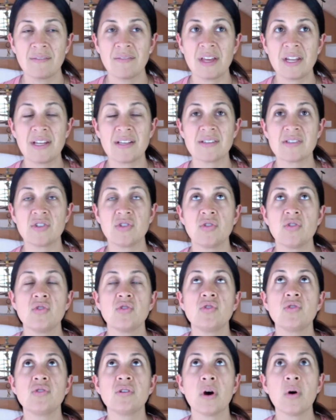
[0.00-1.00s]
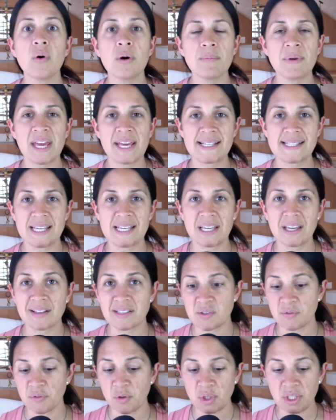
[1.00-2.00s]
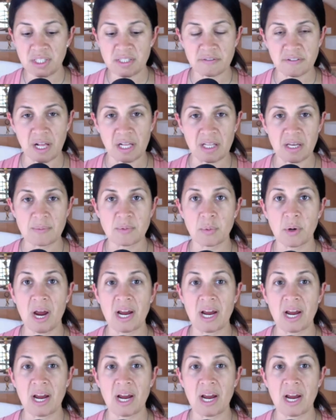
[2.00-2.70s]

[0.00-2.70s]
That is so amazing. It's fully developed.